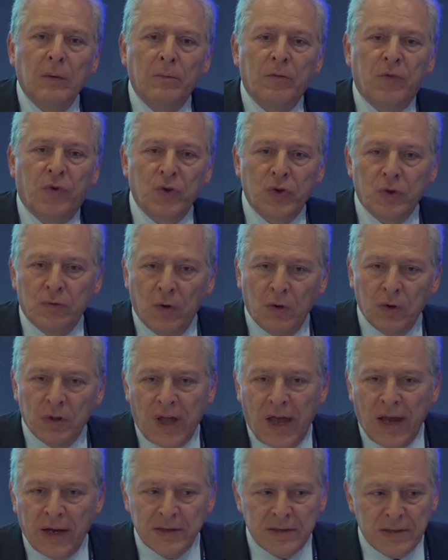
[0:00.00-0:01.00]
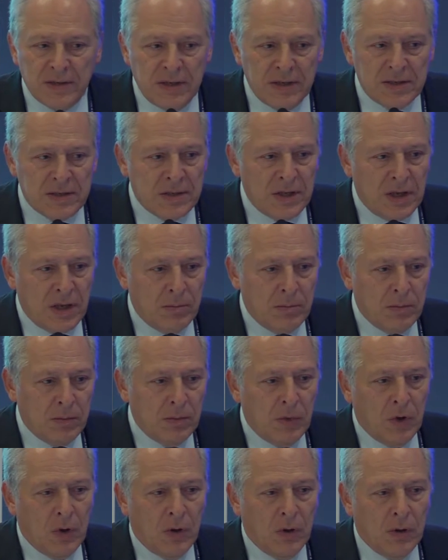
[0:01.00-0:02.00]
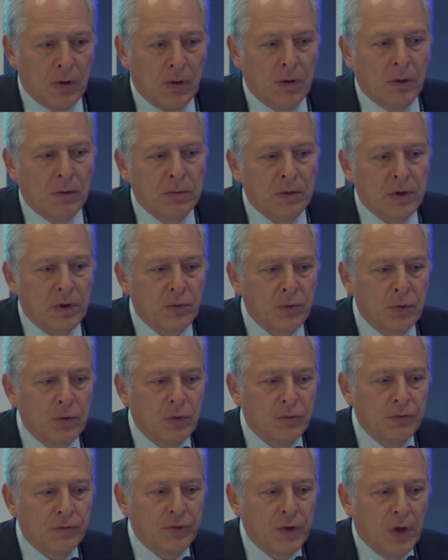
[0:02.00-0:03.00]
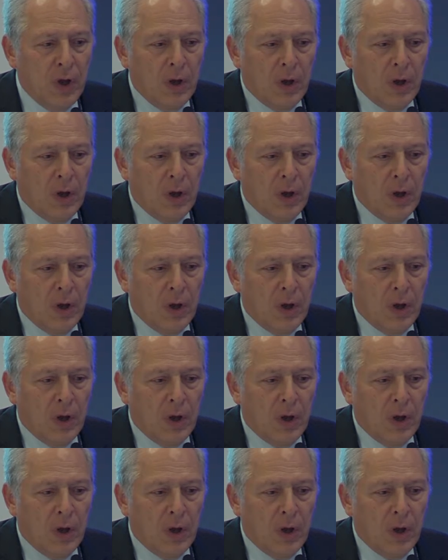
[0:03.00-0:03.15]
photovoltaic system on the roof,